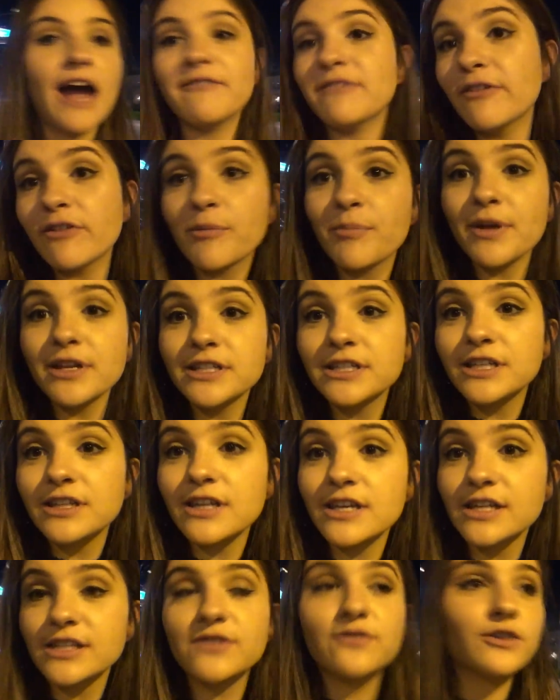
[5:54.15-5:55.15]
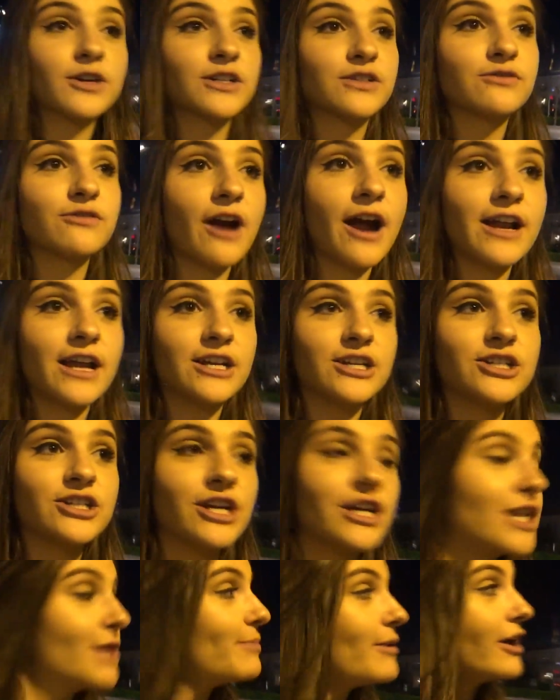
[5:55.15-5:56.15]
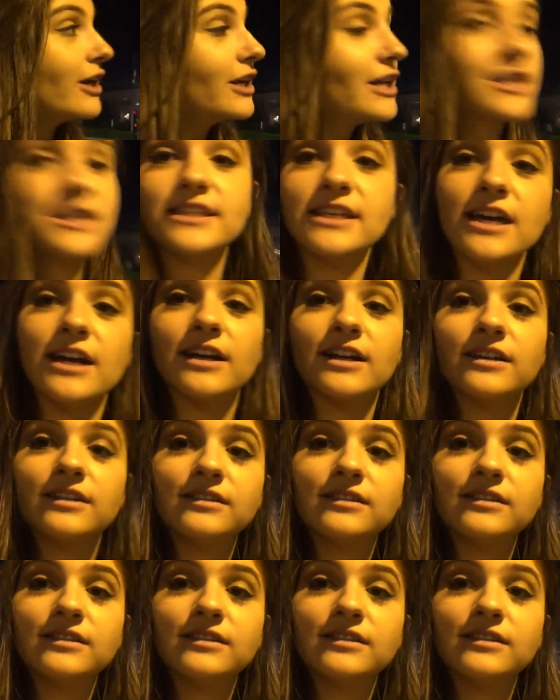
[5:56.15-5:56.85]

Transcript: I've never been to this First Friday shit, and apparently it's sick.